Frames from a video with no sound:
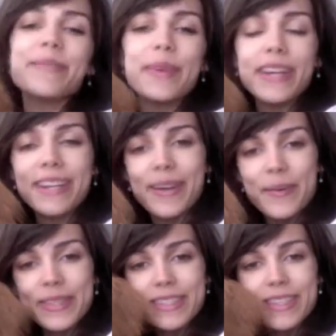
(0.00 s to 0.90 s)
but
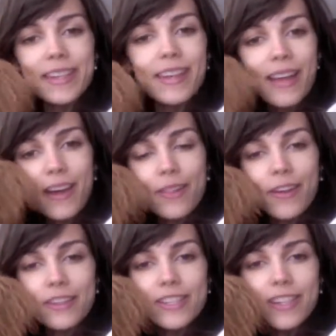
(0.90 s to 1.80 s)
we'll see how
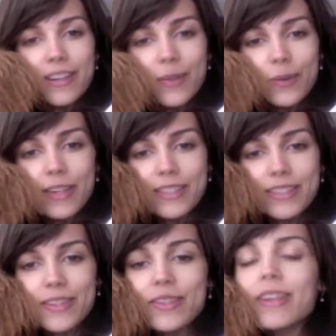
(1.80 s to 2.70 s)
long she can hold on
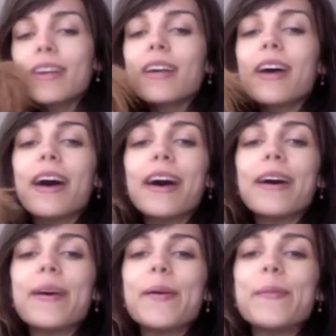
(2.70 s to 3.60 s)
to
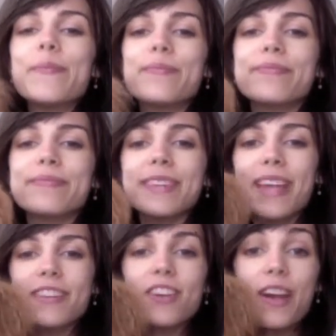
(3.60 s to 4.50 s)

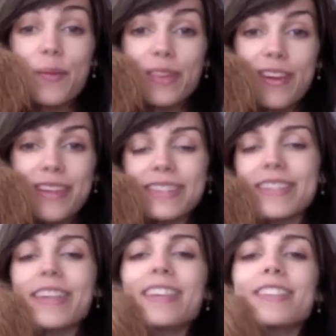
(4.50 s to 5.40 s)
talking with you guys.
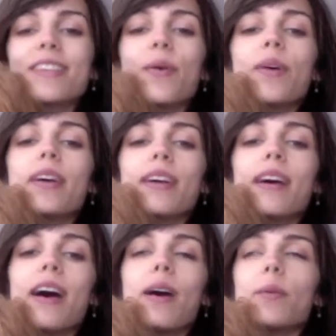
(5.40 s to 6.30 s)
So
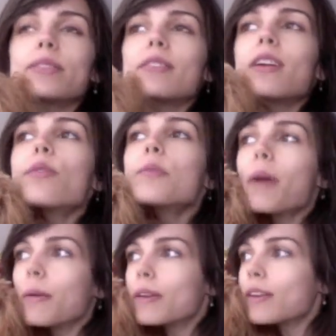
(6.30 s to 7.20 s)
we'll start off with
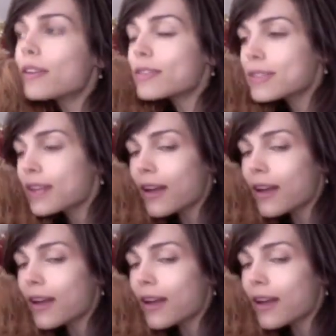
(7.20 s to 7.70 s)
barbecues.